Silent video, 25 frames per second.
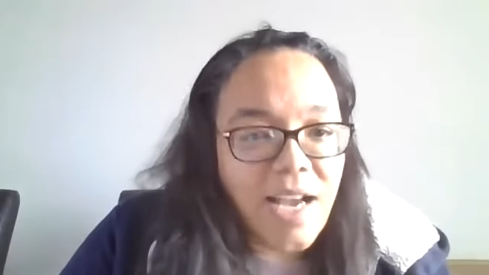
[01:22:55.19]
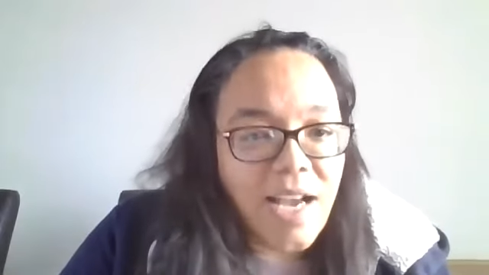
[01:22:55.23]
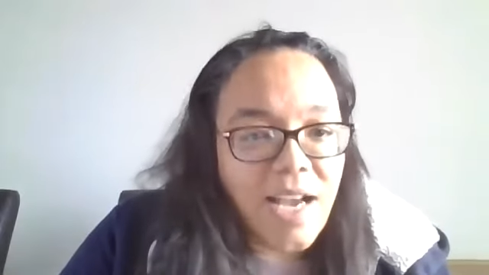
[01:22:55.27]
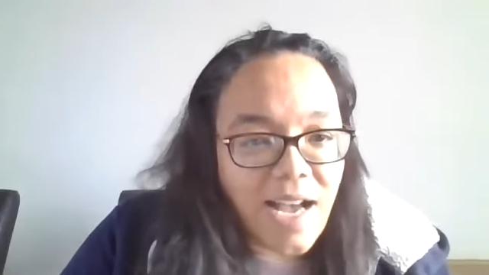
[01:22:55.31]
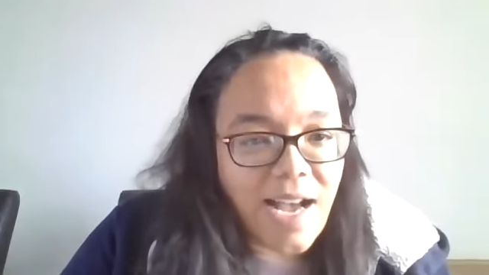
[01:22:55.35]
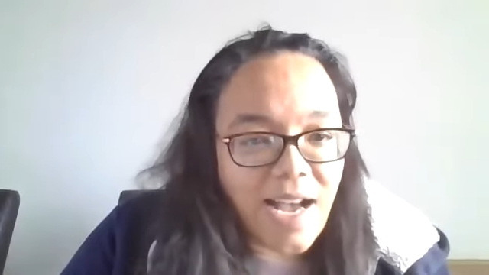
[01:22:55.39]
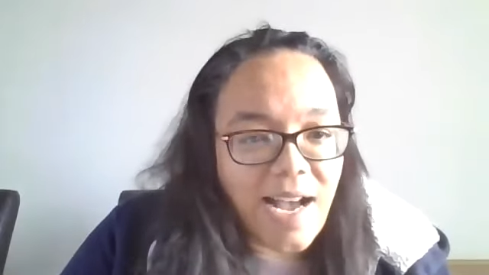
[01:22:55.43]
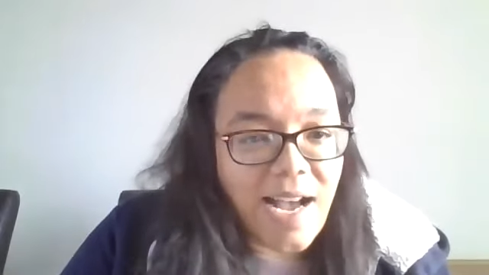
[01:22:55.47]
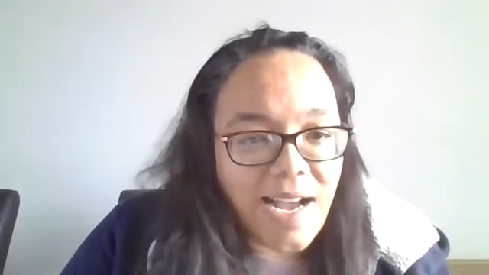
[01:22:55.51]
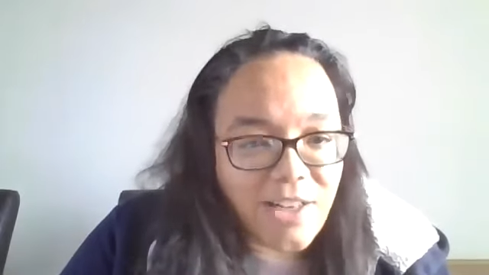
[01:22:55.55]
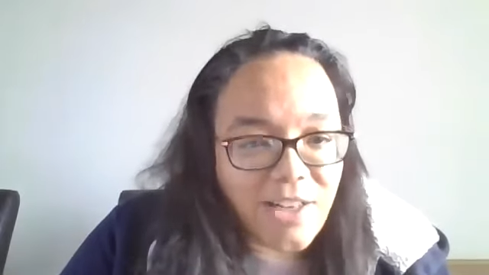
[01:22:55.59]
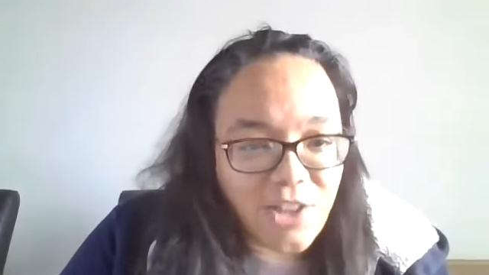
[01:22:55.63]

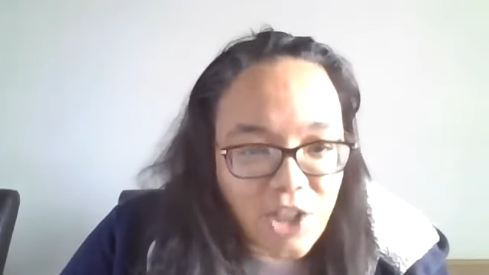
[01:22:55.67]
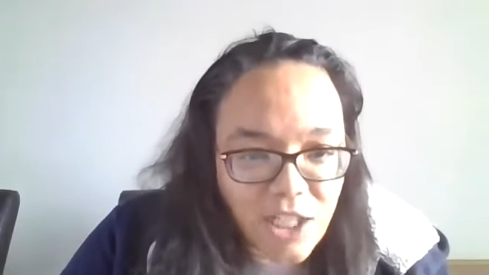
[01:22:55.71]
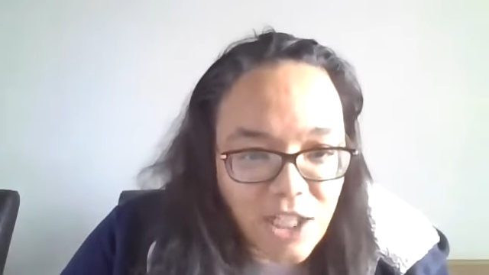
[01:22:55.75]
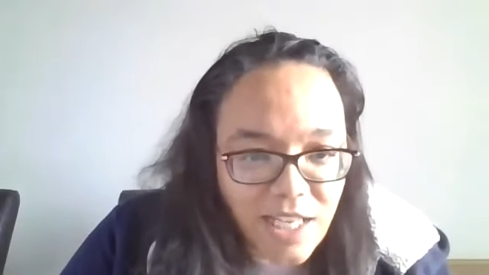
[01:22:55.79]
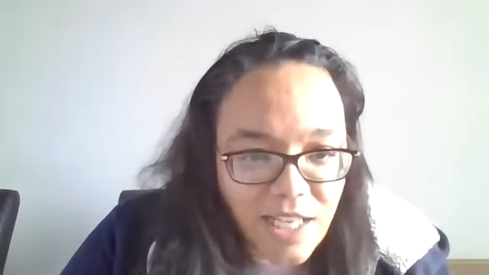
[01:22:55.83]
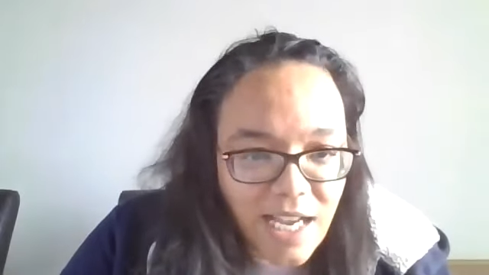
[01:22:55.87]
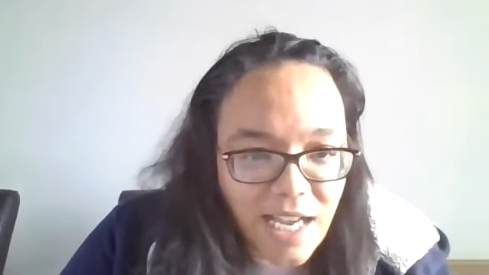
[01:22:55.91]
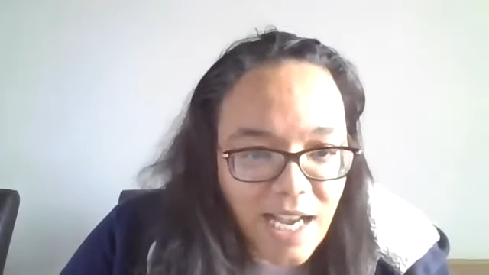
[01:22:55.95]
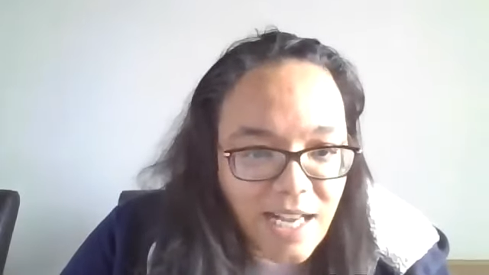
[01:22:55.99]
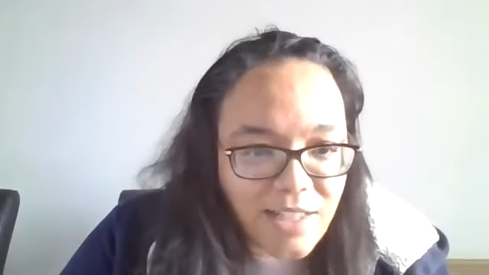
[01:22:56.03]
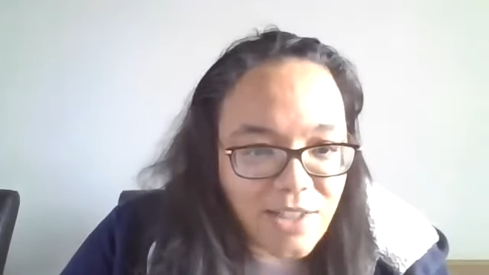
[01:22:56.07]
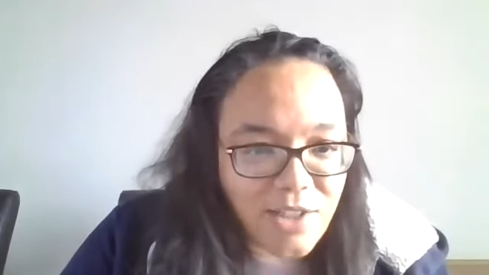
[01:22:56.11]

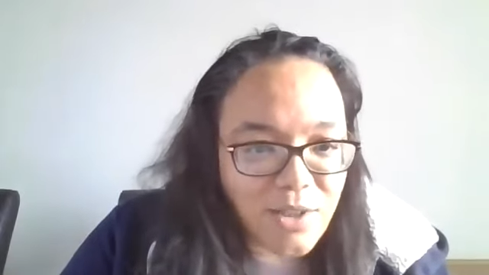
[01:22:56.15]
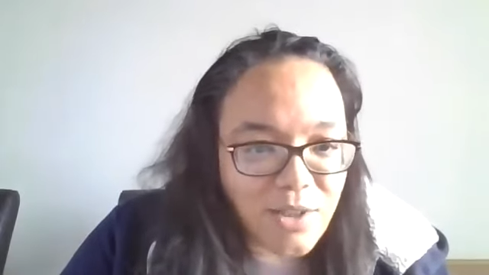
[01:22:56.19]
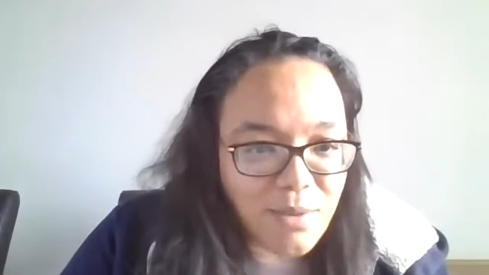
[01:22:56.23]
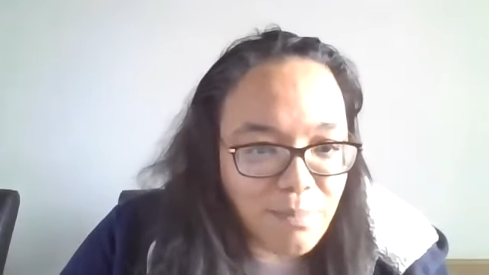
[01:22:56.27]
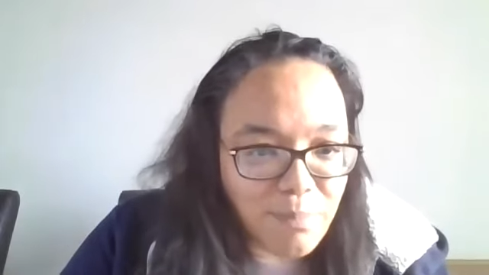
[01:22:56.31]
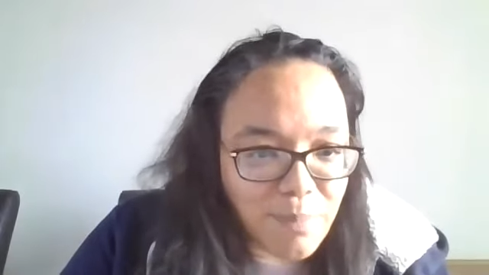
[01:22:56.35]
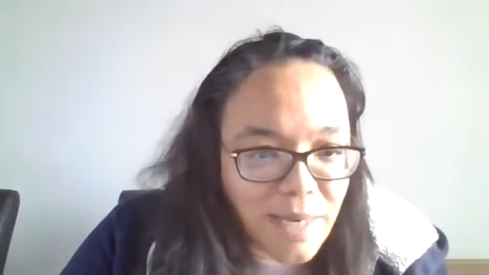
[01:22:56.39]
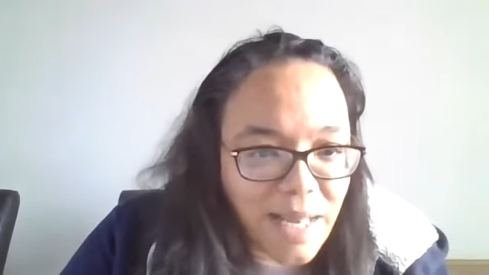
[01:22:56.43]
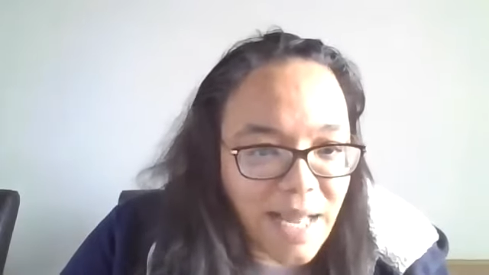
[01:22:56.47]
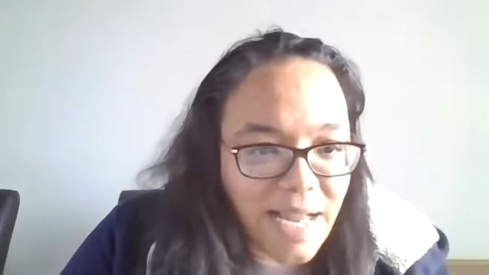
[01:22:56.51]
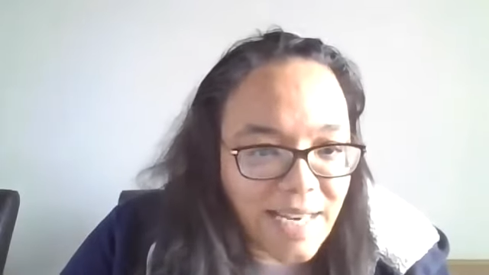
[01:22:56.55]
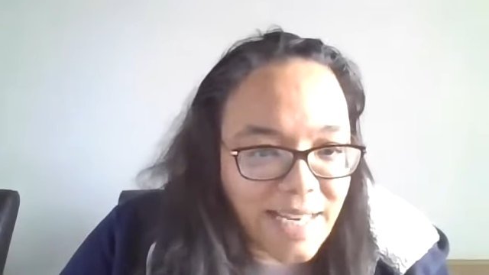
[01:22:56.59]
had some
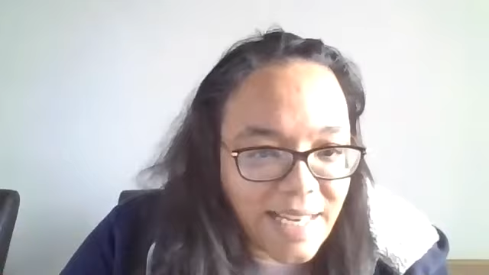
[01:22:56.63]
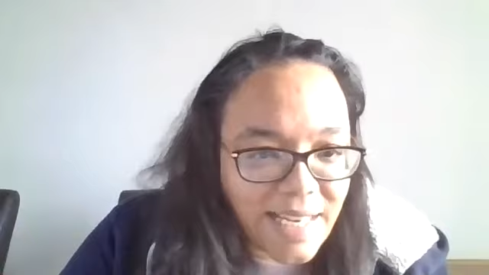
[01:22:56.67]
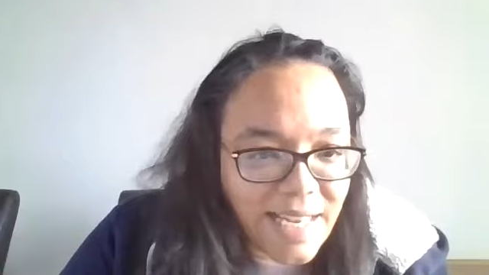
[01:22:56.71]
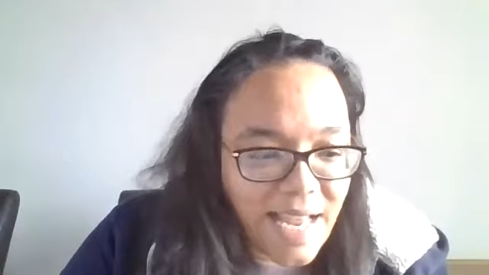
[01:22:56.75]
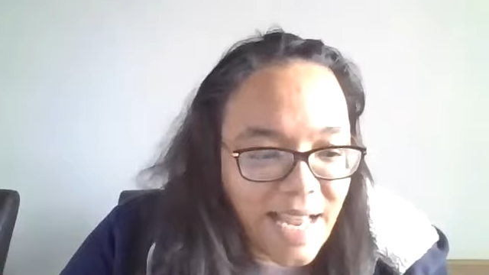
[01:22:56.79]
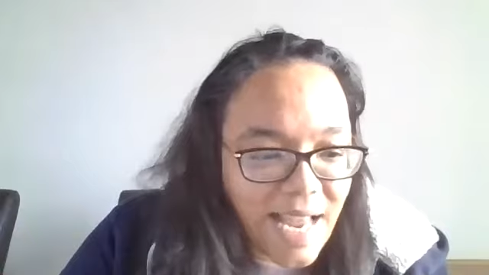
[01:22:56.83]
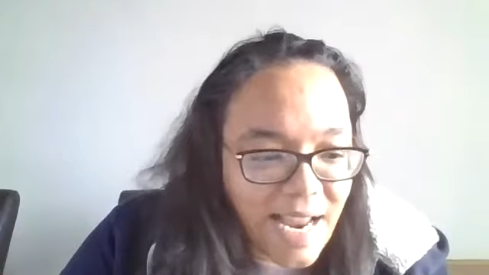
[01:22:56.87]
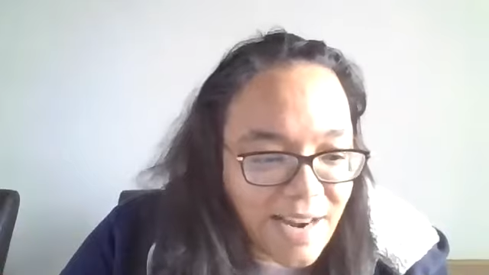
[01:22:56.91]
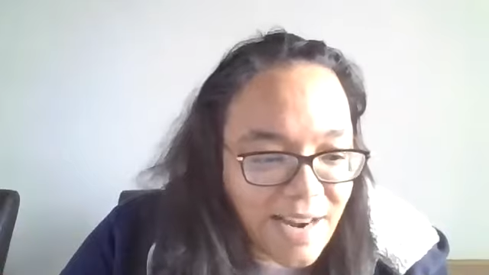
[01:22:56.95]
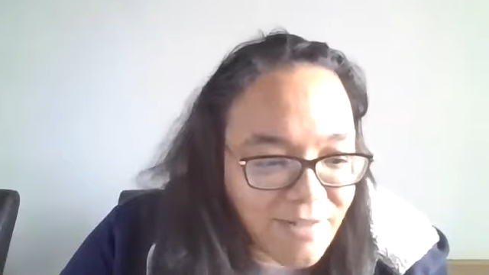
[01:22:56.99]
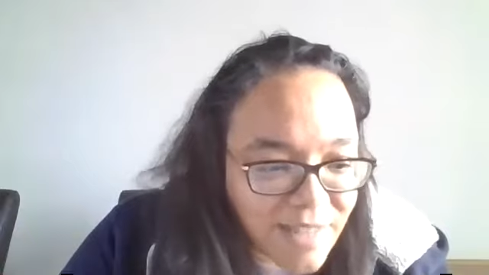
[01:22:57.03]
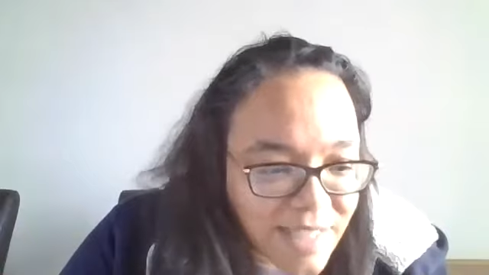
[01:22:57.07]
black
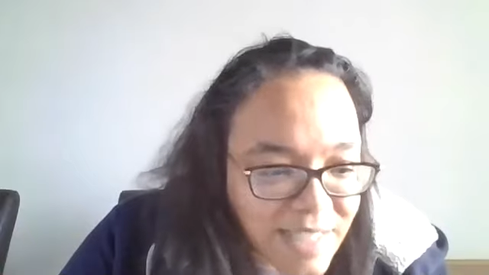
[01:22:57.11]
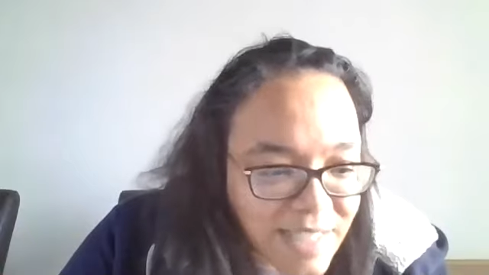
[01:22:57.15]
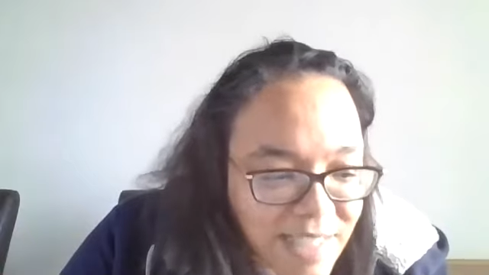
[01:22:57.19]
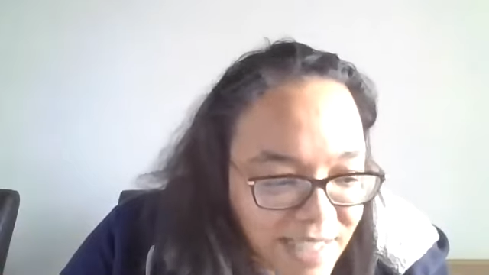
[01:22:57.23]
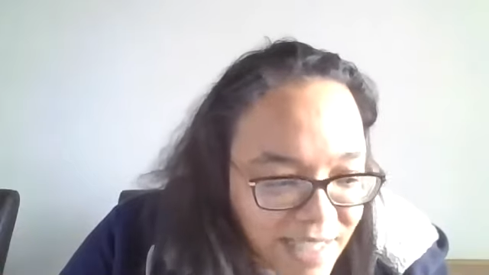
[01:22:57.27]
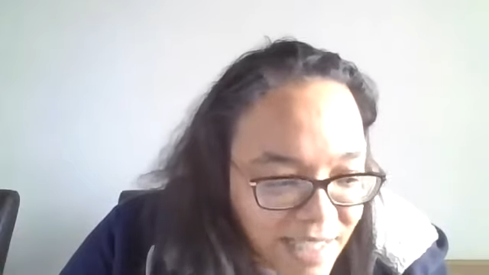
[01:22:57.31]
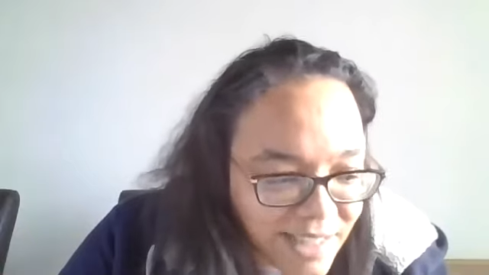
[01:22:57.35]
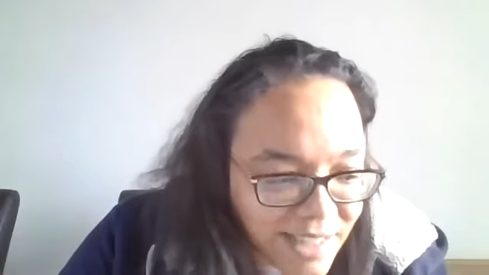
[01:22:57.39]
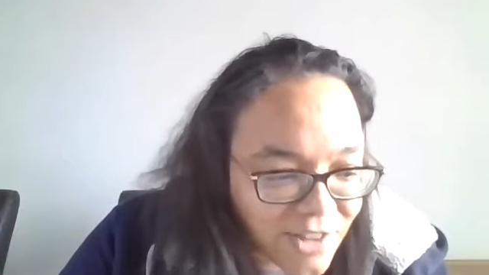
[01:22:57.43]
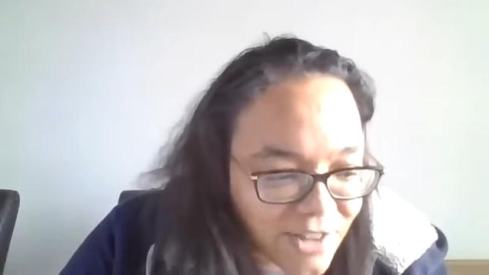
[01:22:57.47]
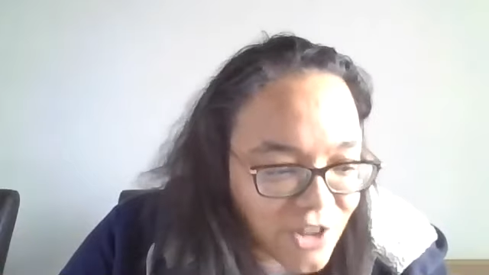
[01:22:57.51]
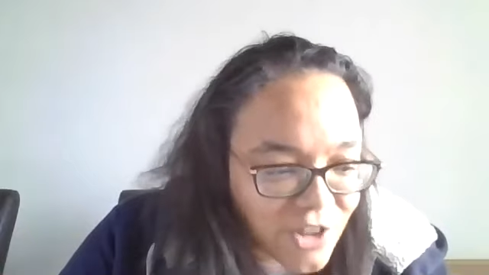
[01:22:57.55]

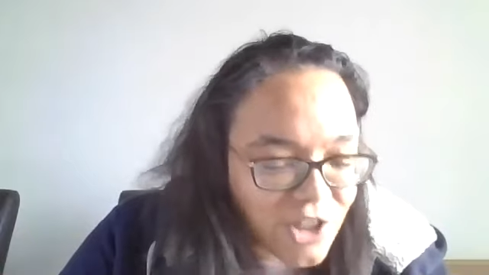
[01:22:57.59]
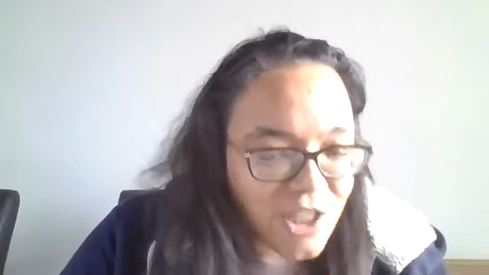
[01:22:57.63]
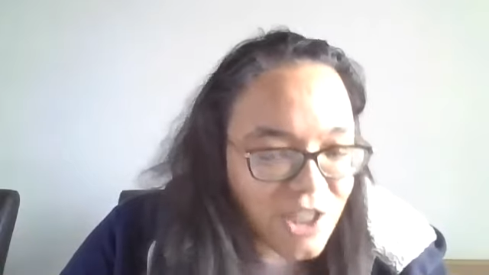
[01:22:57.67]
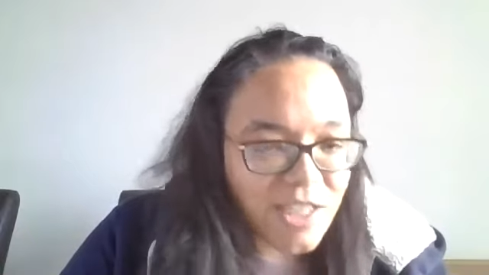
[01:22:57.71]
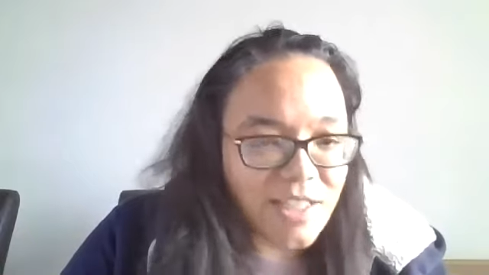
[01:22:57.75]
heritage